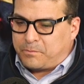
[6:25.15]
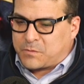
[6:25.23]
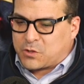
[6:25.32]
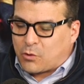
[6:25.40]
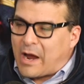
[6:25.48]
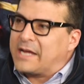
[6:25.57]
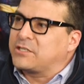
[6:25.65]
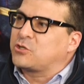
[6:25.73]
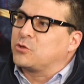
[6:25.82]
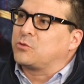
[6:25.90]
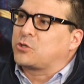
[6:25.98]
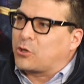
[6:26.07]
try
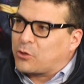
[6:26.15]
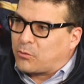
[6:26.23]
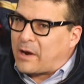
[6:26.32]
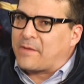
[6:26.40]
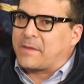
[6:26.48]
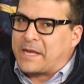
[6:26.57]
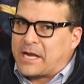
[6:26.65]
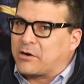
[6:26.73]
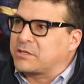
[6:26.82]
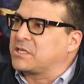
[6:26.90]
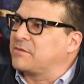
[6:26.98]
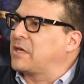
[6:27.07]
to turn around the
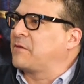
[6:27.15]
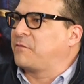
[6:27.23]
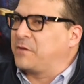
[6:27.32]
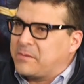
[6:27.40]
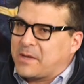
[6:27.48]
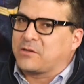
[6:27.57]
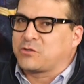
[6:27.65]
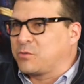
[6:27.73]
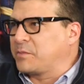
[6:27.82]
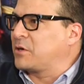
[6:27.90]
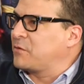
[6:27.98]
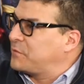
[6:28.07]
narrative that female
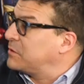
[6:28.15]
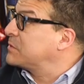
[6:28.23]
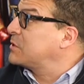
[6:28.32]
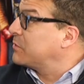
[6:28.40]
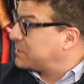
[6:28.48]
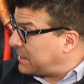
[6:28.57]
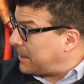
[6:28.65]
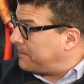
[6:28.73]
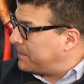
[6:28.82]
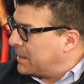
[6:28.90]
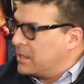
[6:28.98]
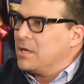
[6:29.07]
superhero films don't sell.
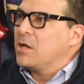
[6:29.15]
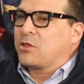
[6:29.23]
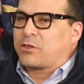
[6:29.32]
Right.